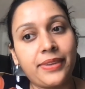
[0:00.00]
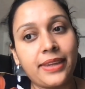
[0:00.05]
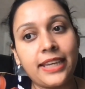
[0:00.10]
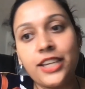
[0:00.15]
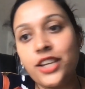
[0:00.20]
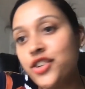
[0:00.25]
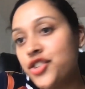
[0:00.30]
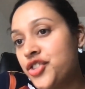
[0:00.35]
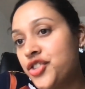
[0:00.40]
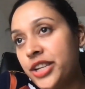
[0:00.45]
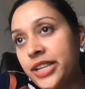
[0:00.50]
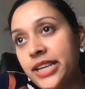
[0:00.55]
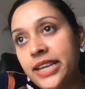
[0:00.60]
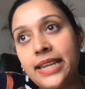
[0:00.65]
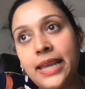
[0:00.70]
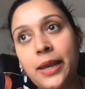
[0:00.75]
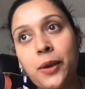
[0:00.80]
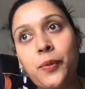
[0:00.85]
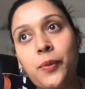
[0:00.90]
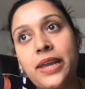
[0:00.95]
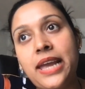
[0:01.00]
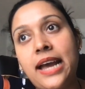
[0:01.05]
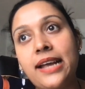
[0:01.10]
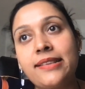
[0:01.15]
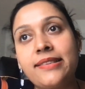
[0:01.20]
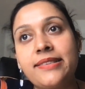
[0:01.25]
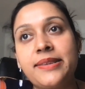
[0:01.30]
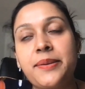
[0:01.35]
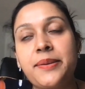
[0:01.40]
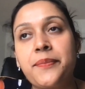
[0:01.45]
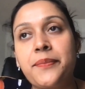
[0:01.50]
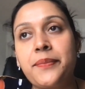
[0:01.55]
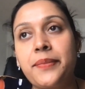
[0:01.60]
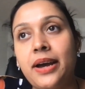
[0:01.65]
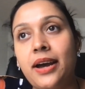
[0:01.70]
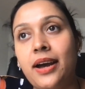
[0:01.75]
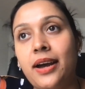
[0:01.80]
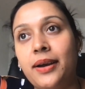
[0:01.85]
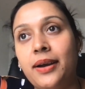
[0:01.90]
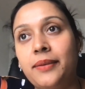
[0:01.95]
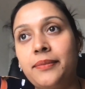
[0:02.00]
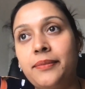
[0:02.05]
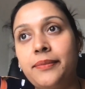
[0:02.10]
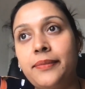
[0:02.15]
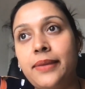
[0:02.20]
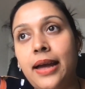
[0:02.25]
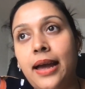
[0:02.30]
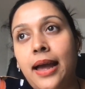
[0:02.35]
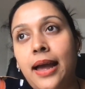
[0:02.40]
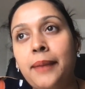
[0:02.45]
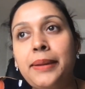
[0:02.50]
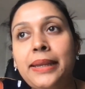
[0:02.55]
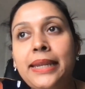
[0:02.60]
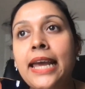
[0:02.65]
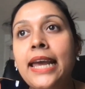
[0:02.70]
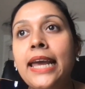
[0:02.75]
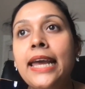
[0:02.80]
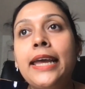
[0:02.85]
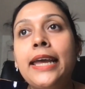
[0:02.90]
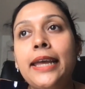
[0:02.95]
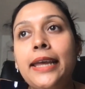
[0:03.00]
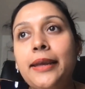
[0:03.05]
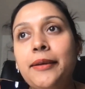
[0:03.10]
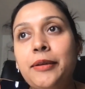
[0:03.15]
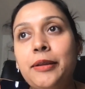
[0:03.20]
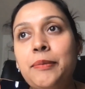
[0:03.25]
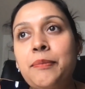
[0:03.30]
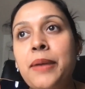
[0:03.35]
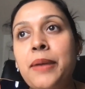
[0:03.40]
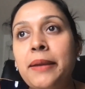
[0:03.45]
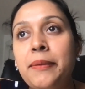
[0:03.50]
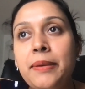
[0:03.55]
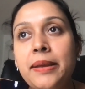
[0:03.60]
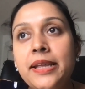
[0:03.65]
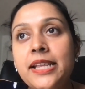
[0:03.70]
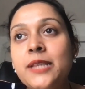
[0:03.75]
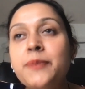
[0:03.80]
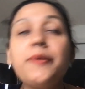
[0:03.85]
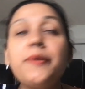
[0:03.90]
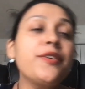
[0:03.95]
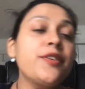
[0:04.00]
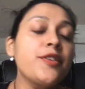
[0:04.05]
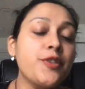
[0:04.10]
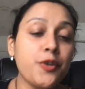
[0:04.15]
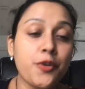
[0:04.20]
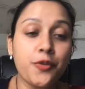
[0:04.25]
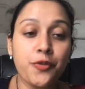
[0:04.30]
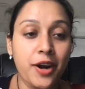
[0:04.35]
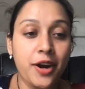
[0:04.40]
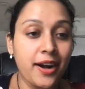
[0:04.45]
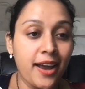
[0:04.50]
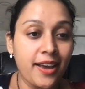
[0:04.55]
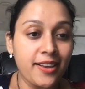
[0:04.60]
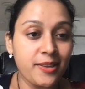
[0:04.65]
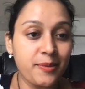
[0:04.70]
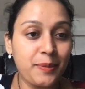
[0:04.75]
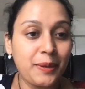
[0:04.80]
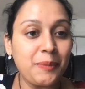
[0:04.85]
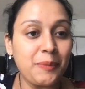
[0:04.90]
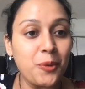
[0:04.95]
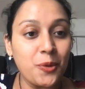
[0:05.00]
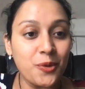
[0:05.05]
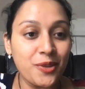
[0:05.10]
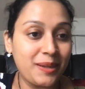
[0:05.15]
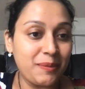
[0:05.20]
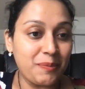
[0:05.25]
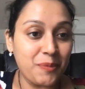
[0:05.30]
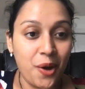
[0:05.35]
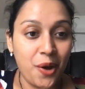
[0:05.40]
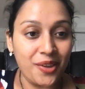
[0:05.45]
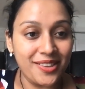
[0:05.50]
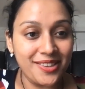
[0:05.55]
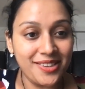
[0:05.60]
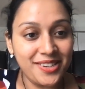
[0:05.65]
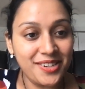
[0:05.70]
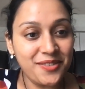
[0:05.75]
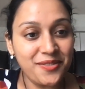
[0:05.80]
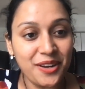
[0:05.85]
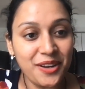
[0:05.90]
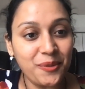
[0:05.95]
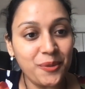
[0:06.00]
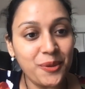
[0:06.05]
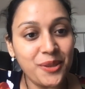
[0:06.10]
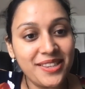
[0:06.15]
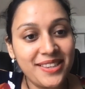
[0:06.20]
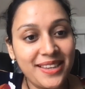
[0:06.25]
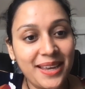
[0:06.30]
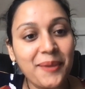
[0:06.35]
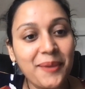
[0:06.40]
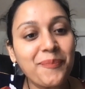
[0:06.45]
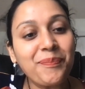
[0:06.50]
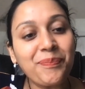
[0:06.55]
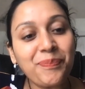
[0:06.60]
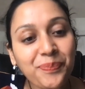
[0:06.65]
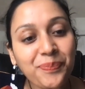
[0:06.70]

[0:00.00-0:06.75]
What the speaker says: Initially, like we had some I mean, my experience so far has been mostly positive, I would say.